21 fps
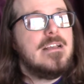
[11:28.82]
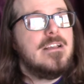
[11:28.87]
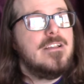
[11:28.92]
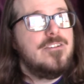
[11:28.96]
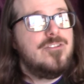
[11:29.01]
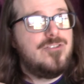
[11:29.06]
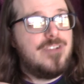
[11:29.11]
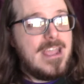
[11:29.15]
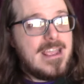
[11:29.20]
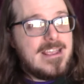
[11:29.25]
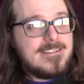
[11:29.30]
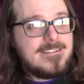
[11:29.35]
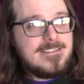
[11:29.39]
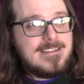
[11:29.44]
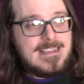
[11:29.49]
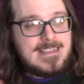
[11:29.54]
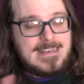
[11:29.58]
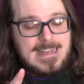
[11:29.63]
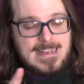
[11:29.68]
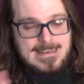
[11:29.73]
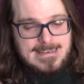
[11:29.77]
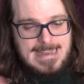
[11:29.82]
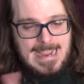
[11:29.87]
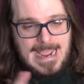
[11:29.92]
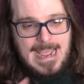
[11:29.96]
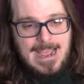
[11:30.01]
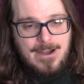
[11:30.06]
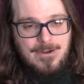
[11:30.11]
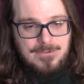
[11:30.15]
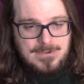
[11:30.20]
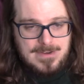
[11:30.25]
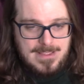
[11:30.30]
chasing
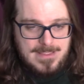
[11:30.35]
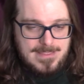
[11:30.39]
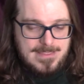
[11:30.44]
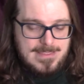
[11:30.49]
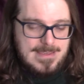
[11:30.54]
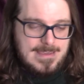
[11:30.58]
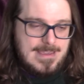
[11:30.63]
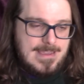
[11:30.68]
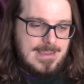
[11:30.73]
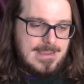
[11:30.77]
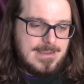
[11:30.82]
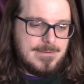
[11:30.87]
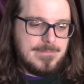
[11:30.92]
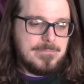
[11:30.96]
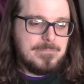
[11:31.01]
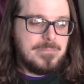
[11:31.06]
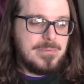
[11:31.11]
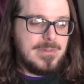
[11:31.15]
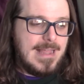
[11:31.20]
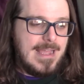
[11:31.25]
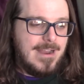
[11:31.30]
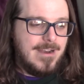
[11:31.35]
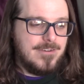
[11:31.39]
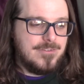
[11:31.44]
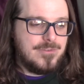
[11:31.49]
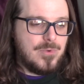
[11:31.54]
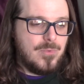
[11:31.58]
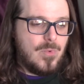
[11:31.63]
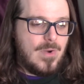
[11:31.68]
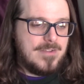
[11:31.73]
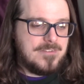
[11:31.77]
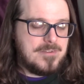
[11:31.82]
down the
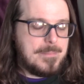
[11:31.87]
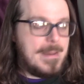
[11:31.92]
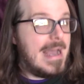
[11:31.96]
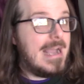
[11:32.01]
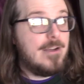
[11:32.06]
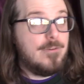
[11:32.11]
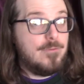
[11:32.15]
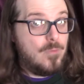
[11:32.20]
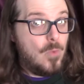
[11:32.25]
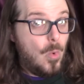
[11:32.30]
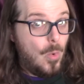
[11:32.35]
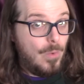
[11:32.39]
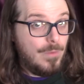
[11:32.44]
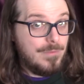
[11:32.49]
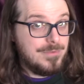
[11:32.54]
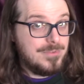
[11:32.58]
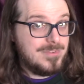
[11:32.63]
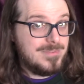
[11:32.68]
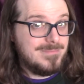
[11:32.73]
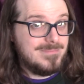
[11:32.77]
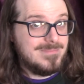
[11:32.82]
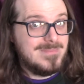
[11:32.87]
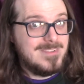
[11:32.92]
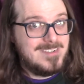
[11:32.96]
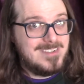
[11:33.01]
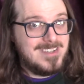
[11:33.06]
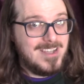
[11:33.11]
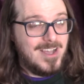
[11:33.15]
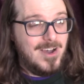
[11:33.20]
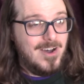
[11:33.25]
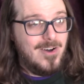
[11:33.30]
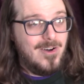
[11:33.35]
players was a pack of wolves.
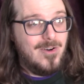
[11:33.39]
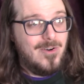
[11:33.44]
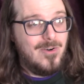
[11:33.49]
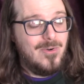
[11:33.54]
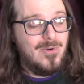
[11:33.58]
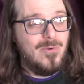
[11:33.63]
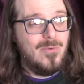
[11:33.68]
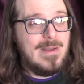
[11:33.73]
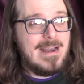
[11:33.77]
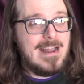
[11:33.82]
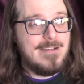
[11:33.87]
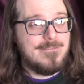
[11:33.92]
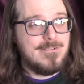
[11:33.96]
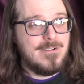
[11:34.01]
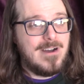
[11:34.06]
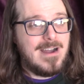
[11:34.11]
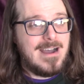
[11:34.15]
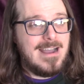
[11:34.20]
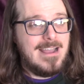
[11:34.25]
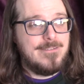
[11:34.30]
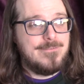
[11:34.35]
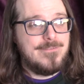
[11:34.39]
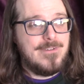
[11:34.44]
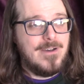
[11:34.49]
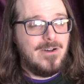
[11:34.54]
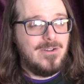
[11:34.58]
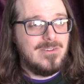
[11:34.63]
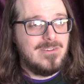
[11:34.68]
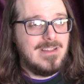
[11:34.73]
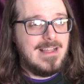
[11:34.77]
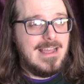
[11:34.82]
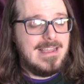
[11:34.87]
So whenever I
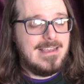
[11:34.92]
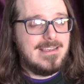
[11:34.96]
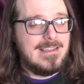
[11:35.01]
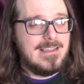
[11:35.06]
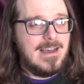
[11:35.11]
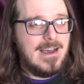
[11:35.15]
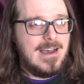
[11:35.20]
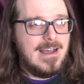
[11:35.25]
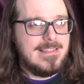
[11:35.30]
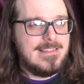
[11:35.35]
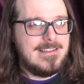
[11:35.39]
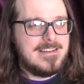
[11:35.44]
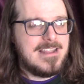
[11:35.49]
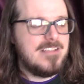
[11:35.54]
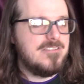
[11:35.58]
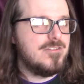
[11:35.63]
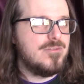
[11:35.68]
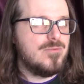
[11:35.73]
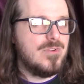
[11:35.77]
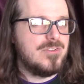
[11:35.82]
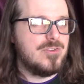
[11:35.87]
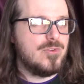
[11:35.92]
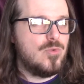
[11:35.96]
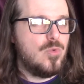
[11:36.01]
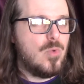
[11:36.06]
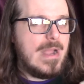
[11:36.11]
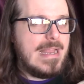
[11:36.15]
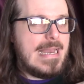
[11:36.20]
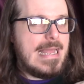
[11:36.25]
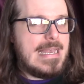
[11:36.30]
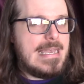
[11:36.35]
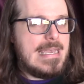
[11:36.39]
felt like the tension wasn't
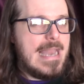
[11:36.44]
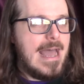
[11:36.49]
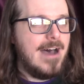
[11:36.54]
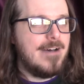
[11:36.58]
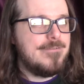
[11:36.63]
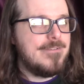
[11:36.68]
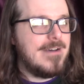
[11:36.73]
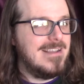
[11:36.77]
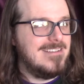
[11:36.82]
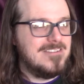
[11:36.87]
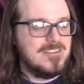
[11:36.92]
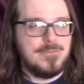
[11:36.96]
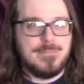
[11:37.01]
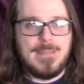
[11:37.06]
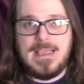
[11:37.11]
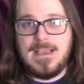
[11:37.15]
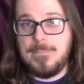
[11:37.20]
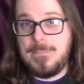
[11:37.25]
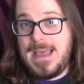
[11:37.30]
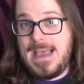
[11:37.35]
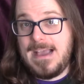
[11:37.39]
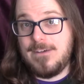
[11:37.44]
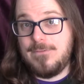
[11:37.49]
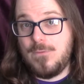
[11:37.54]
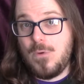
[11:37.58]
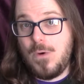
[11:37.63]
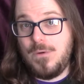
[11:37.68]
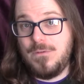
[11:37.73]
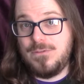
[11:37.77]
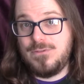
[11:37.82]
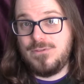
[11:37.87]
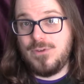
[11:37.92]
quite enough, I just make a pack of
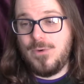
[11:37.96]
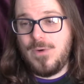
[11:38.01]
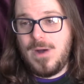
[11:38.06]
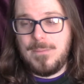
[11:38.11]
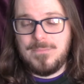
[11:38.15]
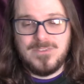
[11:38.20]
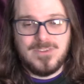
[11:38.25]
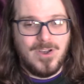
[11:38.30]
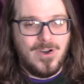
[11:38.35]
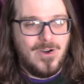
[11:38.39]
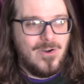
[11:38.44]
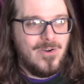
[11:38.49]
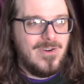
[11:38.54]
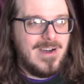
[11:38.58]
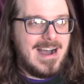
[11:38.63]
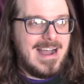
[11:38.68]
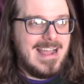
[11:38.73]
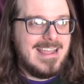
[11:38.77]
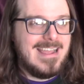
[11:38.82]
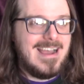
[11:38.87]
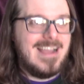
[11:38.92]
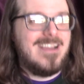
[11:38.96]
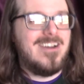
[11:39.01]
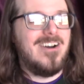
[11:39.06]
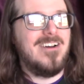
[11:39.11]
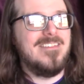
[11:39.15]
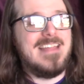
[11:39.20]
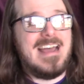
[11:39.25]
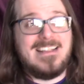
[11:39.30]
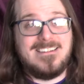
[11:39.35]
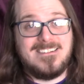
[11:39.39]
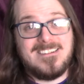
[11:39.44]
wolves show up. So I
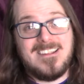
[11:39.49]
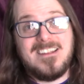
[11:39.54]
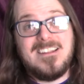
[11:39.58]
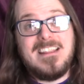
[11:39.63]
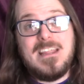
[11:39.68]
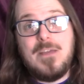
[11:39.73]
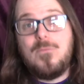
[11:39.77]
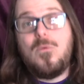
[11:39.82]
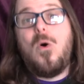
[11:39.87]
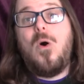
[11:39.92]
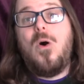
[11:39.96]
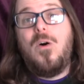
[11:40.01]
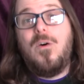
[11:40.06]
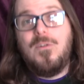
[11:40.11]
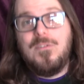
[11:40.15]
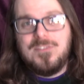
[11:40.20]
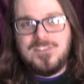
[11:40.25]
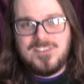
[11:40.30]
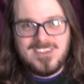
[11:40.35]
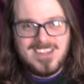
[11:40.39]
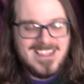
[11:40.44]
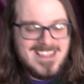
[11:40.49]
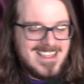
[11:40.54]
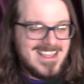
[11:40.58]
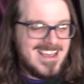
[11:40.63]
called that Suddenly Wolves.